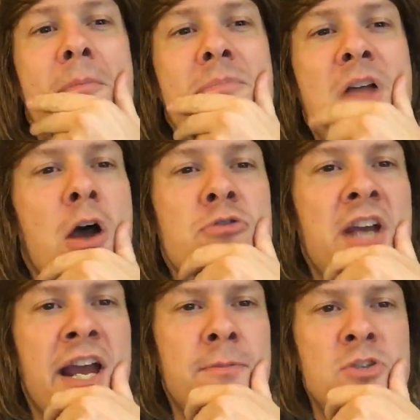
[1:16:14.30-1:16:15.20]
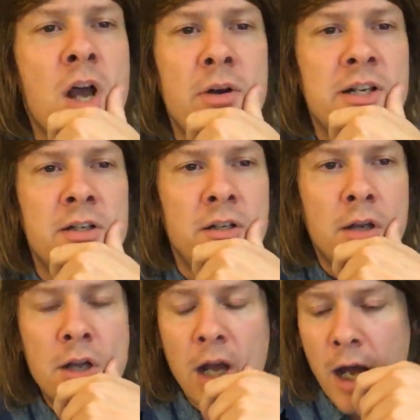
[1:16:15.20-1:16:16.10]
No, James, no, I didn't.
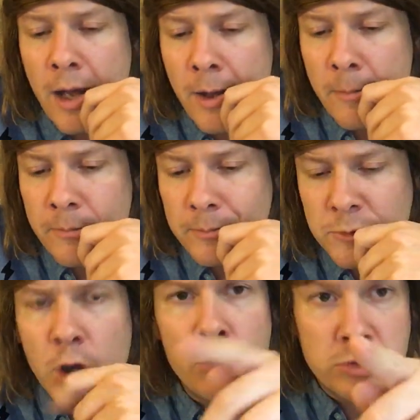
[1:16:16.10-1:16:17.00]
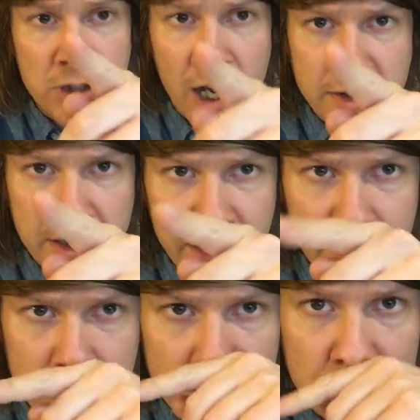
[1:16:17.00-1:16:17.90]
You started it.
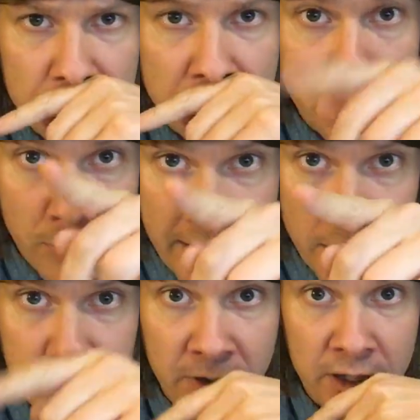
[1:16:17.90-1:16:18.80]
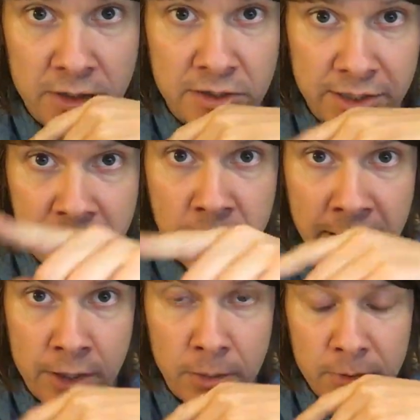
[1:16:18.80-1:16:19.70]
You hang up first, and then I'll
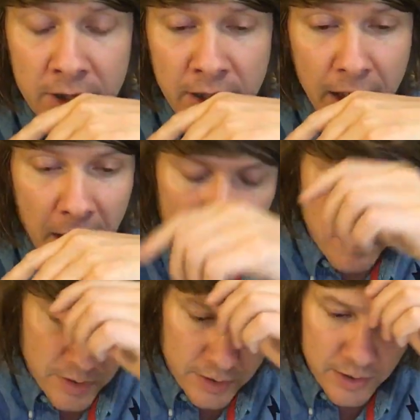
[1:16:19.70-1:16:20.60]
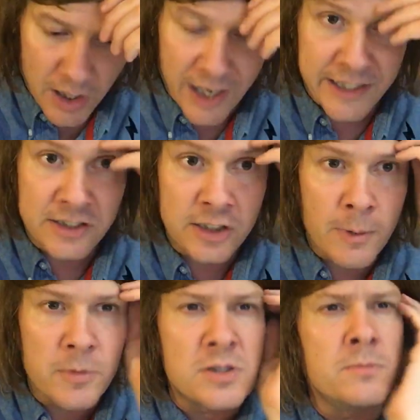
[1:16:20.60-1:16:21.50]
hang up. I need to come
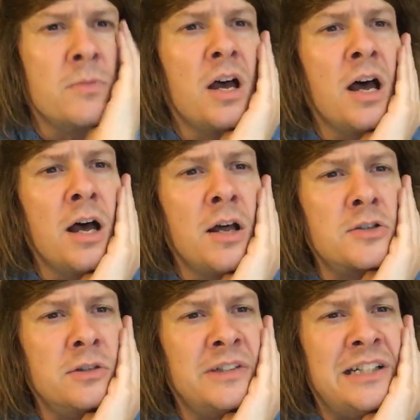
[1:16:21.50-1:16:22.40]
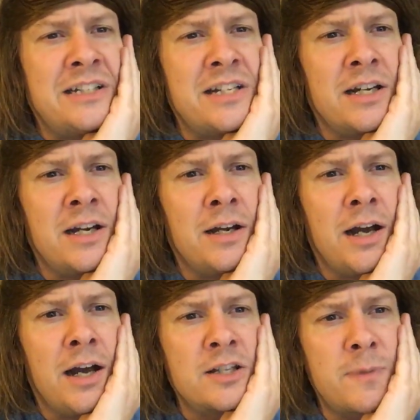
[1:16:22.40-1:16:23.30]
up with some sort of easier
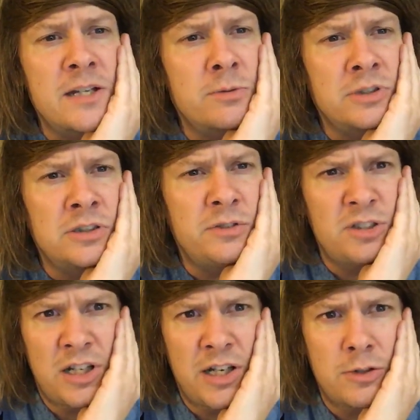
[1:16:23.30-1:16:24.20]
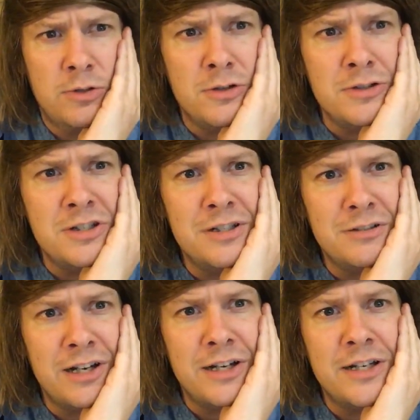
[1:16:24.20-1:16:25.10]
Space Wars interviews. Yeah, of course,
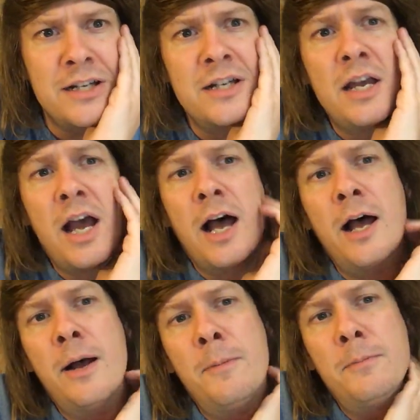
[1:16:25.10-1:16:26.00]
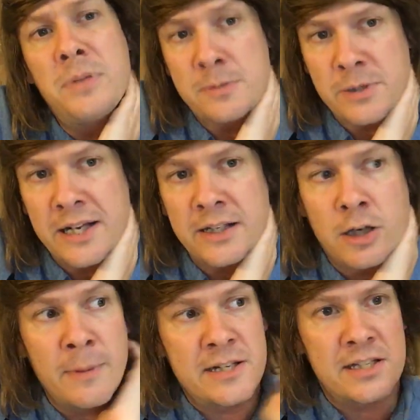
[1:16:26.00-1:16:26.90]
great idea. Please put that in the
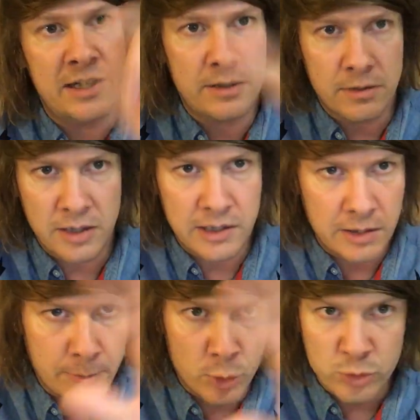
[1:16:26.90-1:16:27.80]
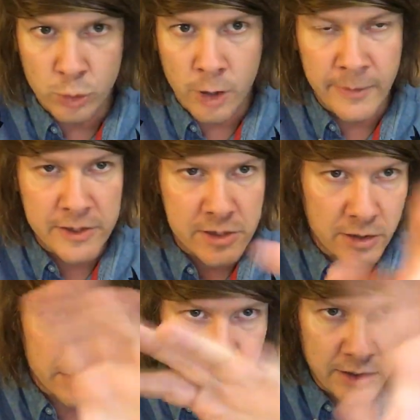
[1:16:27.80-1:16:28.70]
comments, the immortal comments, not
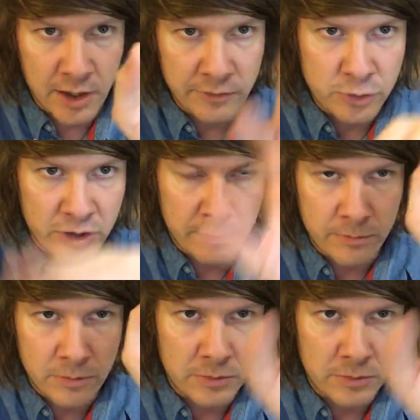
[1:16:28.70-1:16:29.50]
the live stream